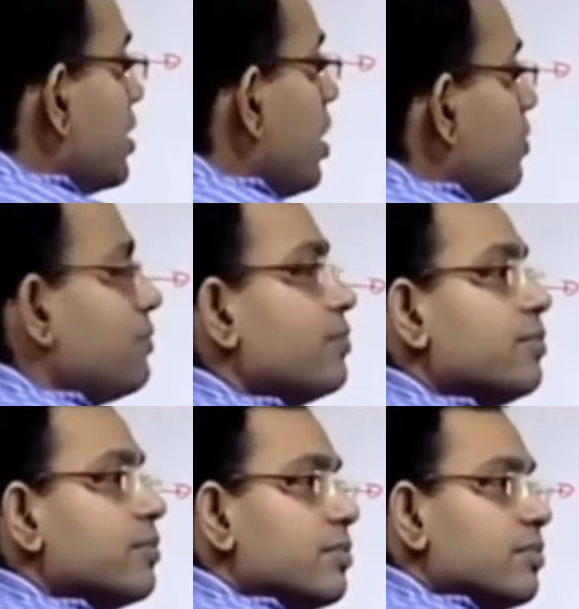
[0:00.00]
of
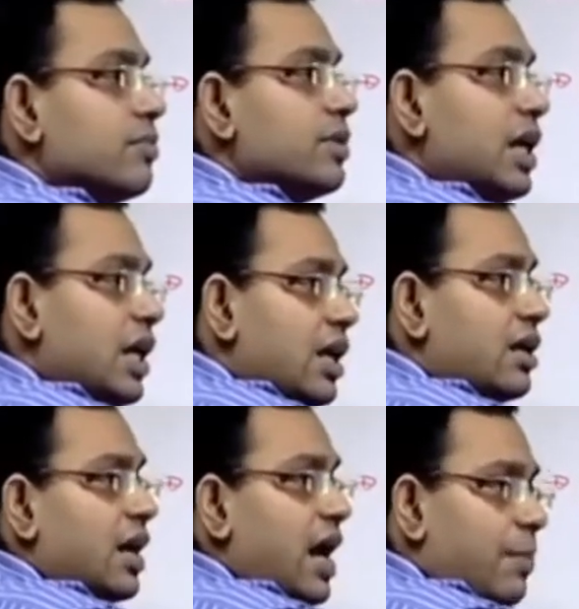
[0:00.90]

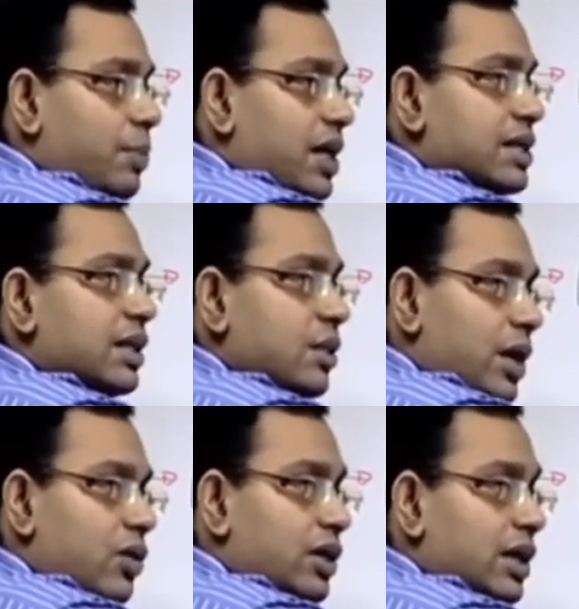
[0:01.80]
t appears in the
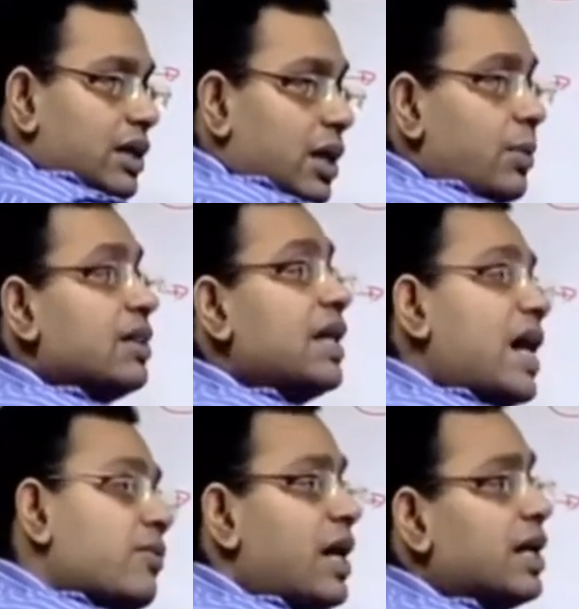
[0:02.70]
boundary term, and
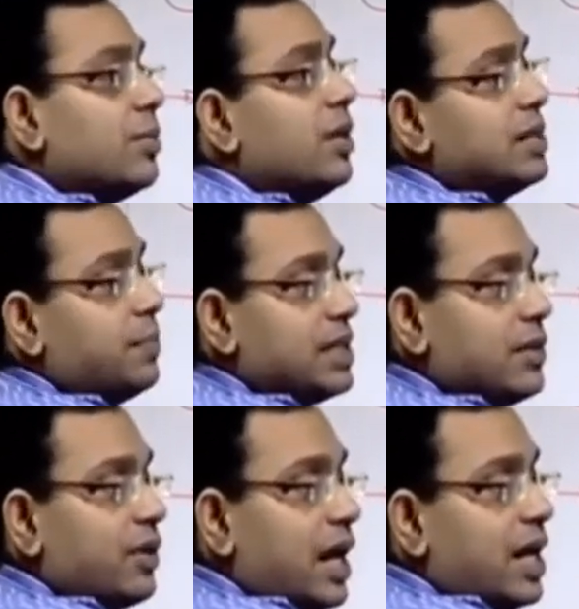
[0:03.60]
that variable is
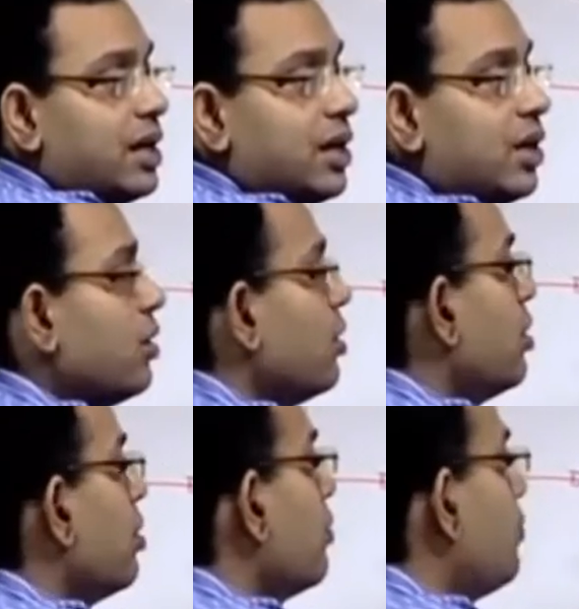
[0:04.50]
specified
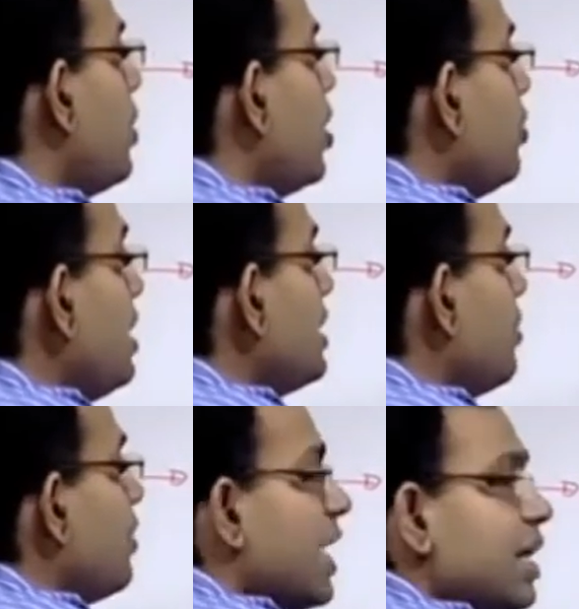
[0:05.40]
for which
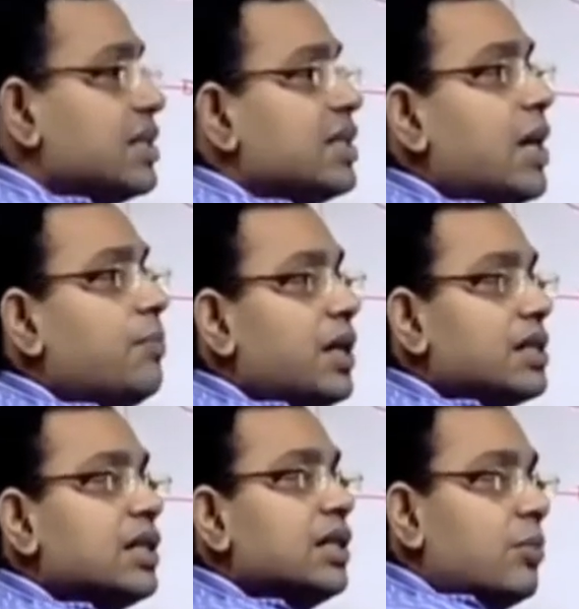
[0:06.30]
the variation
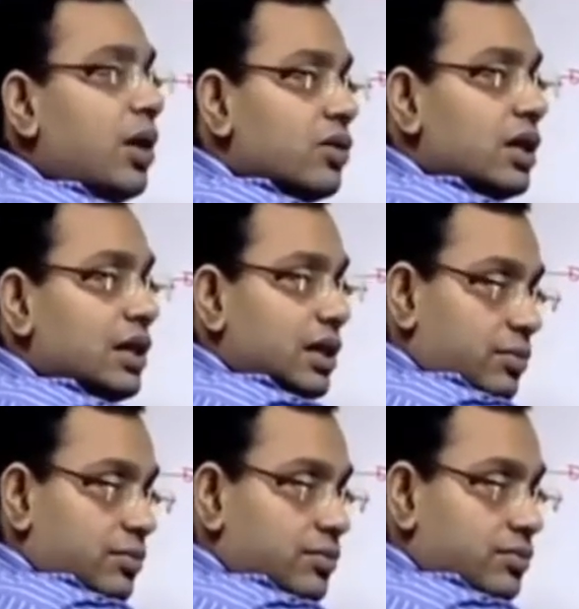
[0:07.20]
appears in the boundary
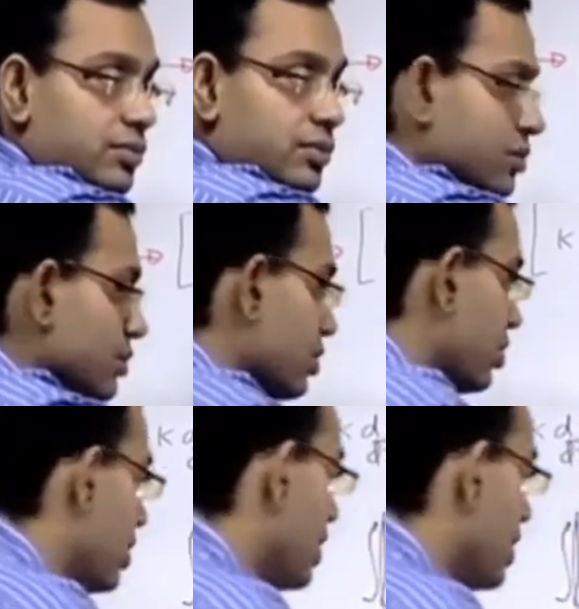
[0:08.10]
term. So,